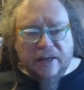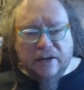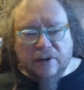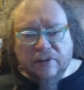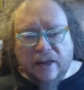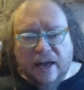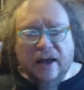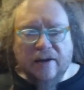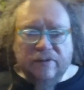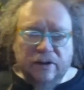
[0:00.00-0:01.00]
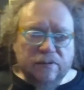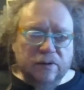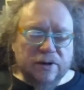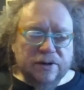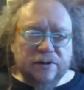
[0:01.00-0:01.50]
They don't like having
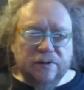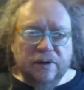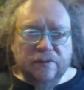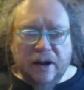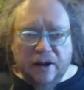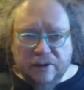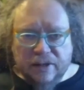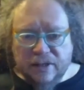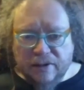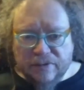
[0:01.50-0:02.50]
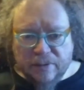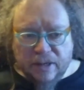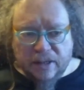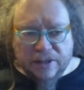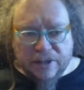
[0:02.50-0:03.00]
enforcers run around to see if
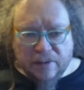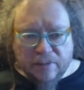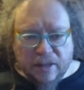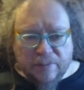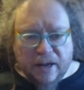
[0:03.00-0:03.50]
somebody legitimately